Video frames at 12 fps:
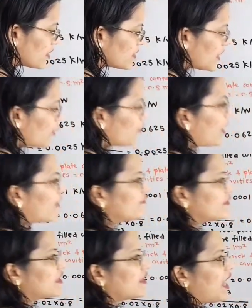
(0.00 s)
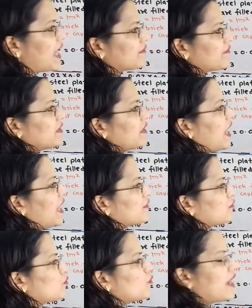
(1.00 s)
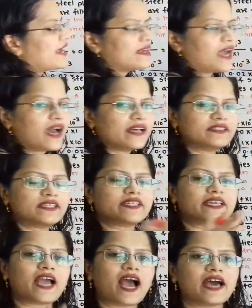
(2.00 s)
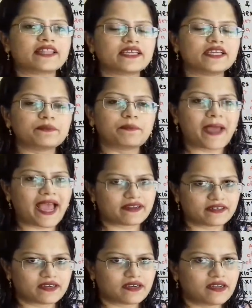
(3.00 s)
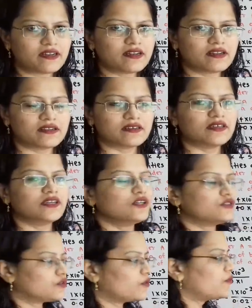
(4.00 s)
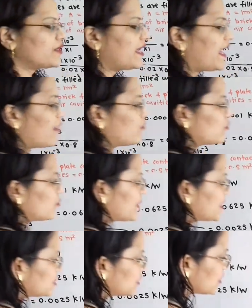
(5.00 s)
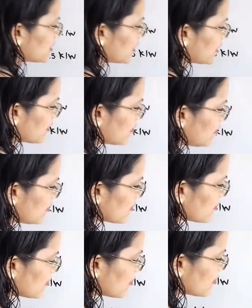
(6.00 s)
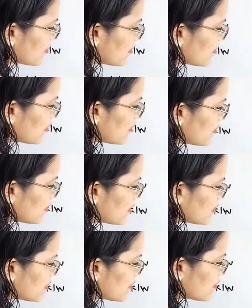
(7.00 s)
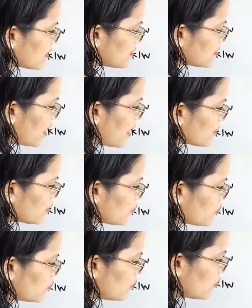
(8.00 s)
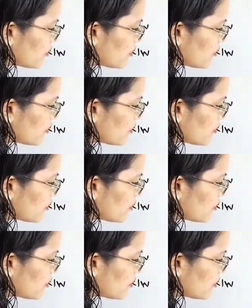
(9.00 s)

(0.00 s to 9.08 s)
Now after R1, R2 and R3 are in parallel. So we have to mention here is R2